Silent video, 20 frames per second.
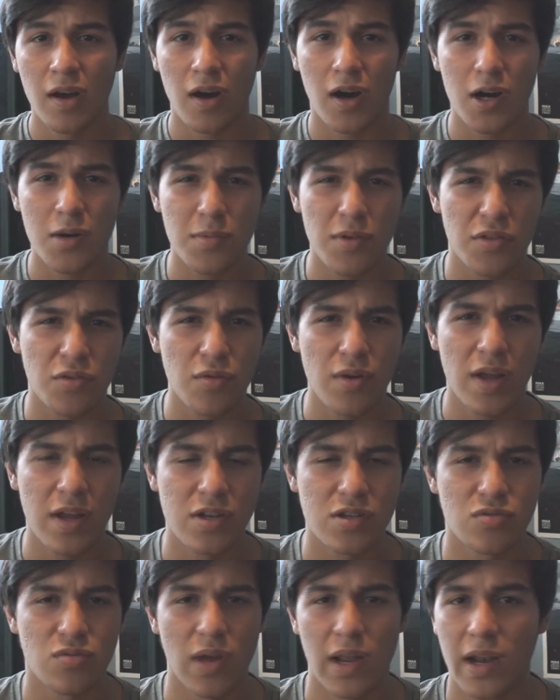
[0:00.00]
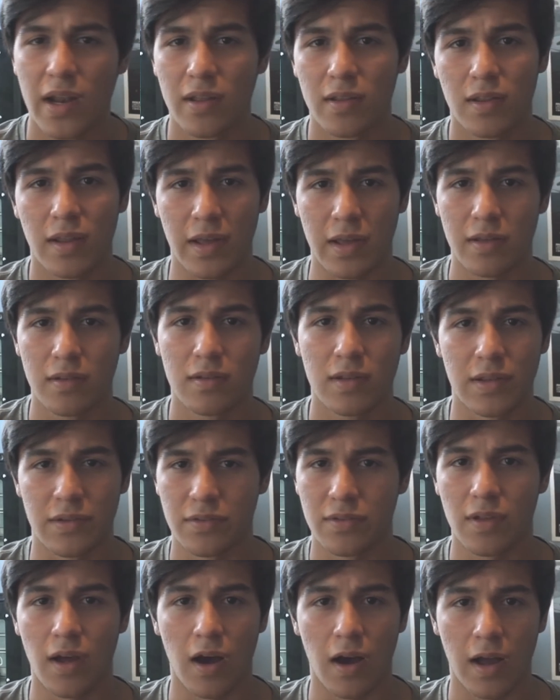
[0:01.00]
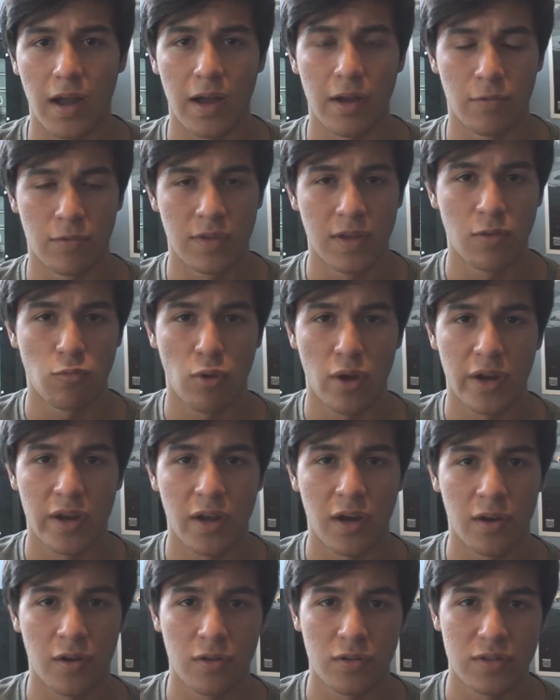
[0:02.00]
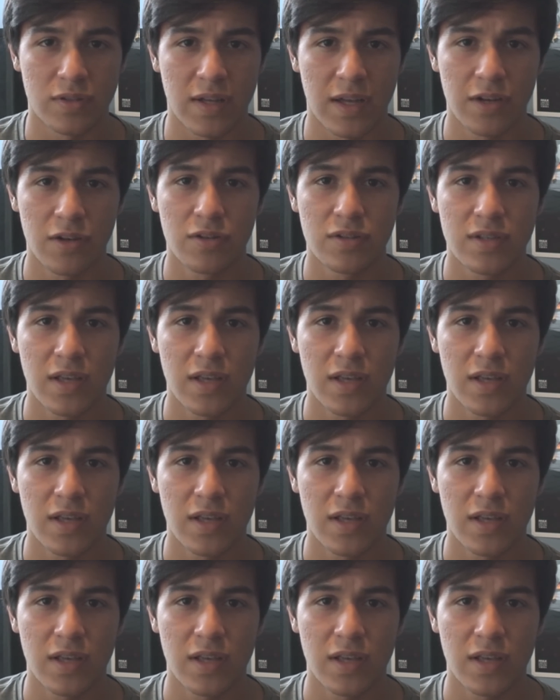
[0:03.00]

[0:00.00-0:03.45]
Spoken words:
Arma 3 I just ran it like a stock. I did run it on standard